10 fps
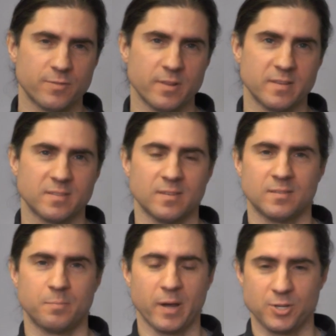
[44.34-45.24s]
for this
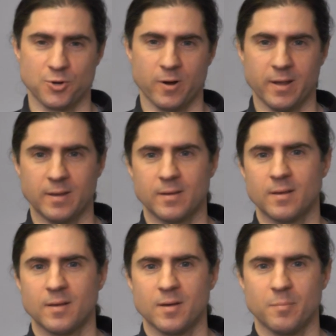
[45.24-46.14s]
is bikjoring.
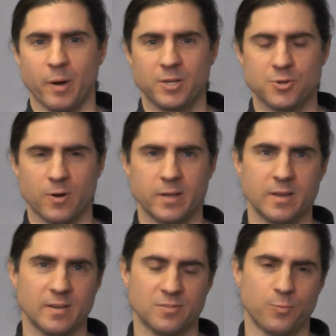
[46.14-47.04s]
Bikjoring
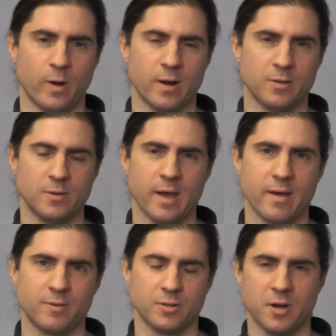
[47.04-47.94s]
is where you
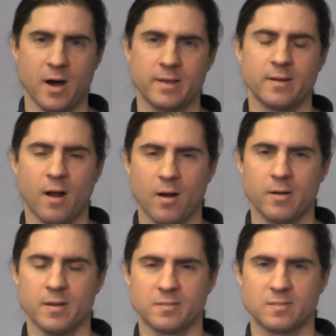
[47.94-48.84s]
have your dog in a
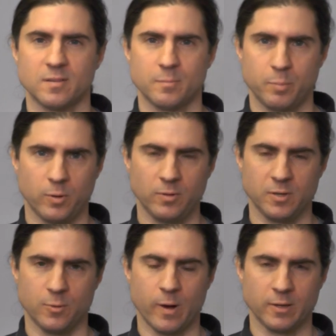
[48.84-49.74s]
harness pull
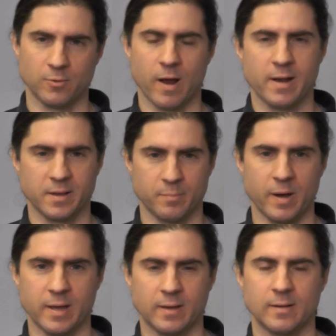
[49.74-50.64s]
you while you're riding a
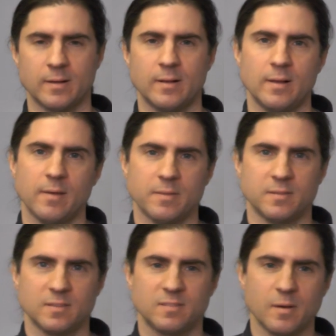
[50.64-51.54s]
bike.
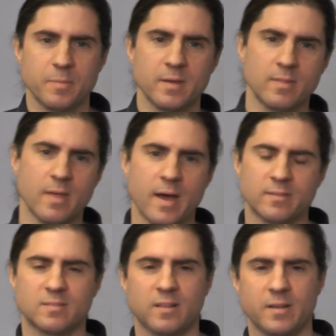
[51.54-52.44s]
This is something
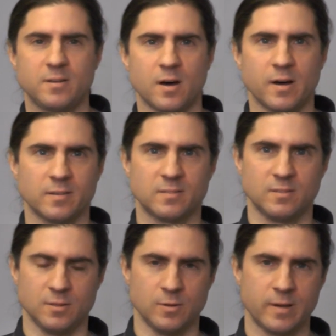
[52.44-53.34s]
that sled dogs
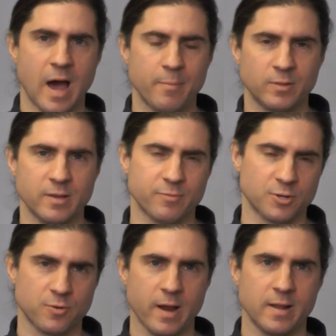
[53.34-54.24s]
do commonly for
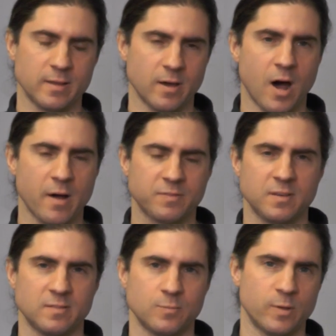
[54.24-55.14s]
training in the
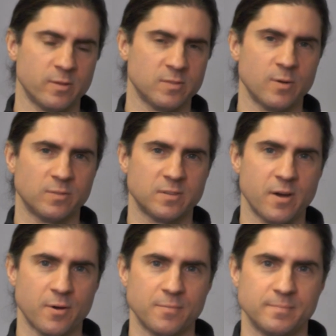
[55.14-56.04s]
off-season when there's no snow.